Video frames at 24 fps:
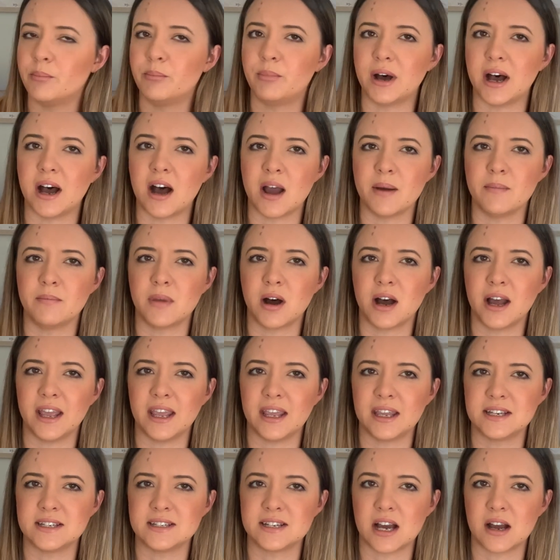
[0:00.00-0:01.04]
but I might
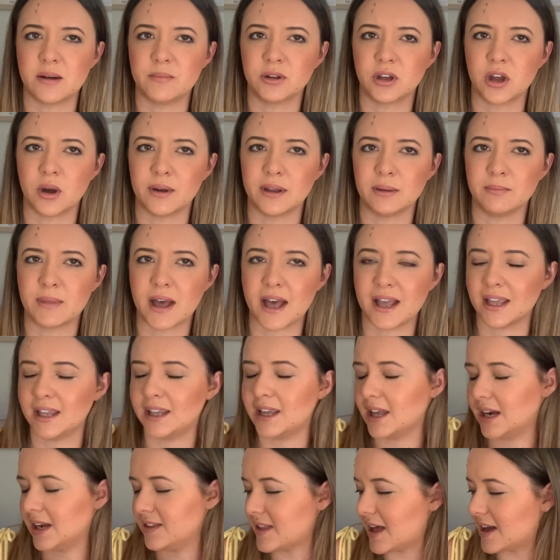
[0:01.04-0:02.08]
end up going back and
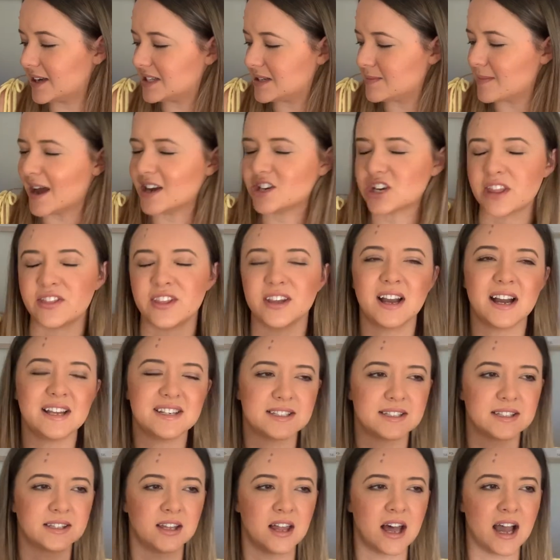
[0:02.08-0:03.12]
getting that to match. I think I
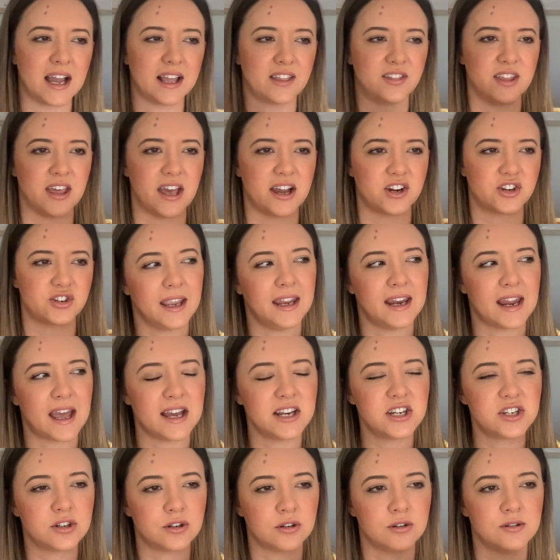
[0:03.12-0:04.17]
didn't like the actual, it
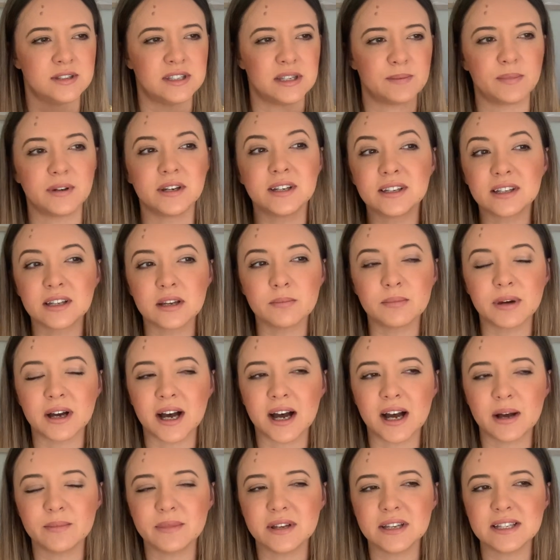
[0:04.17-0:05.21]
had two zippered
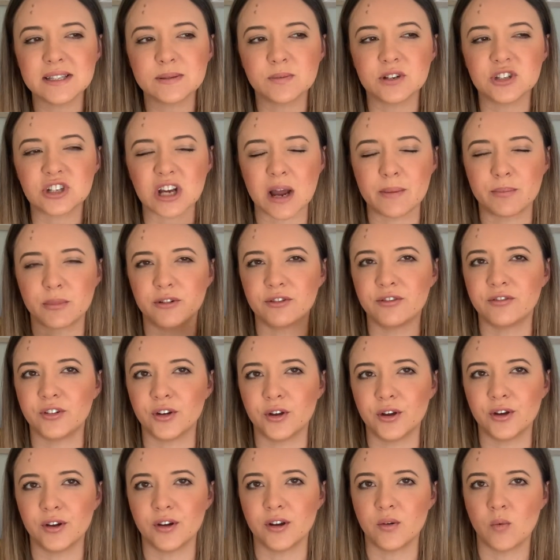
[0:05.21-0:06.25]
compartments, which I
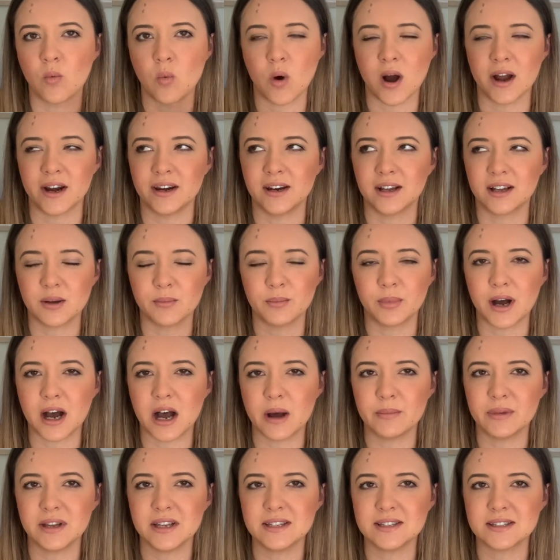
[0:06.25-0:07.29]
prefer one
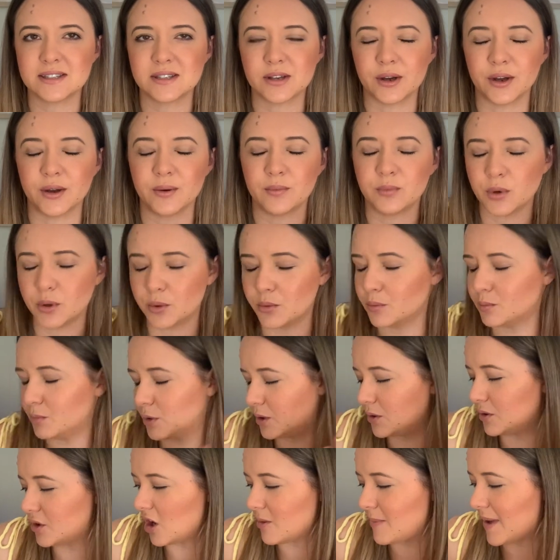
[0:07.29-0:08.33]
compartment. So
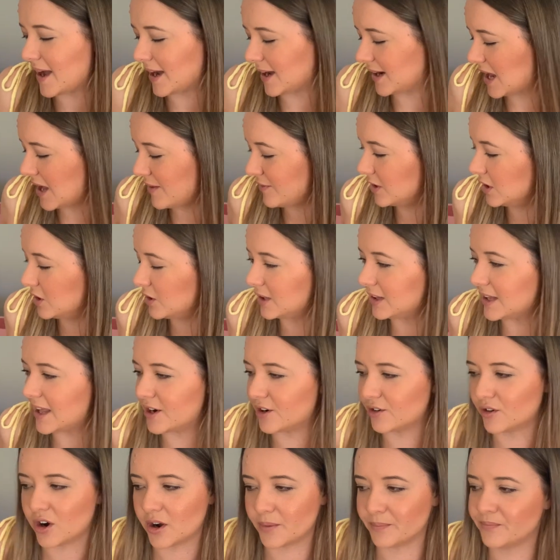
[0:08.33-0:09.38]
we'll go back and have a look
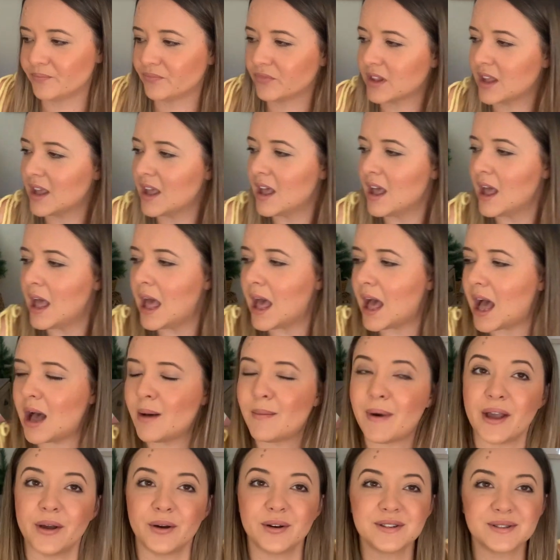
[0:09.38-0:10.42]
later on.
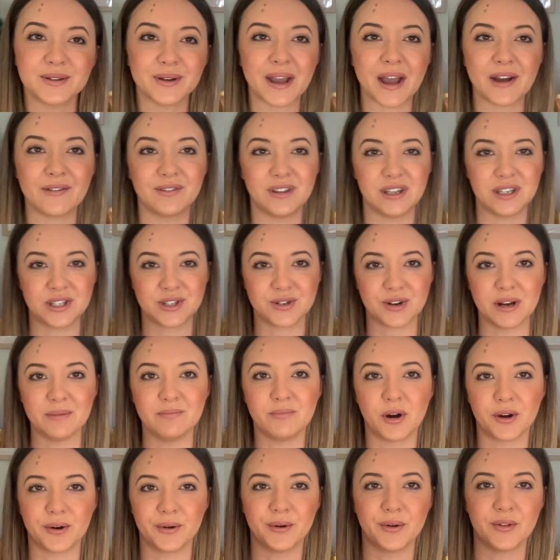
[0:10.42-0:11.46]
I also have this drink
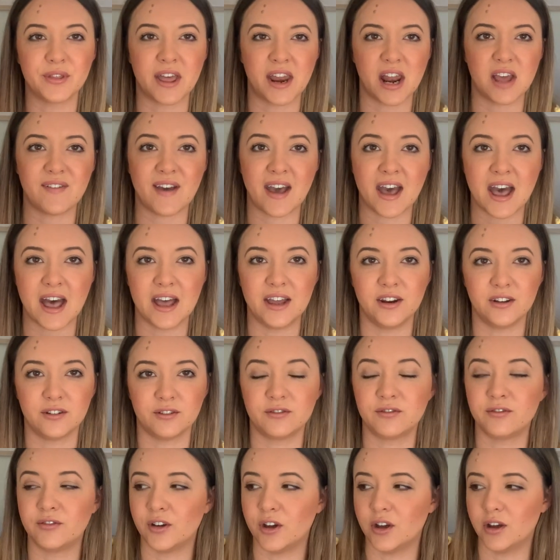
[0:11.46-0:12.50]
bottle that I've had
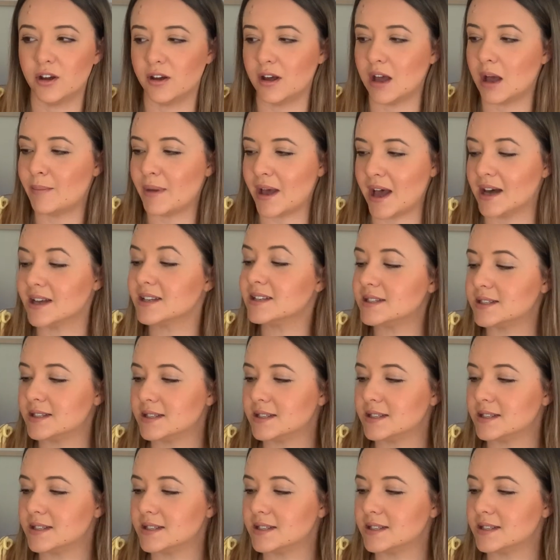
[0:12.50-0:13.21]
for about,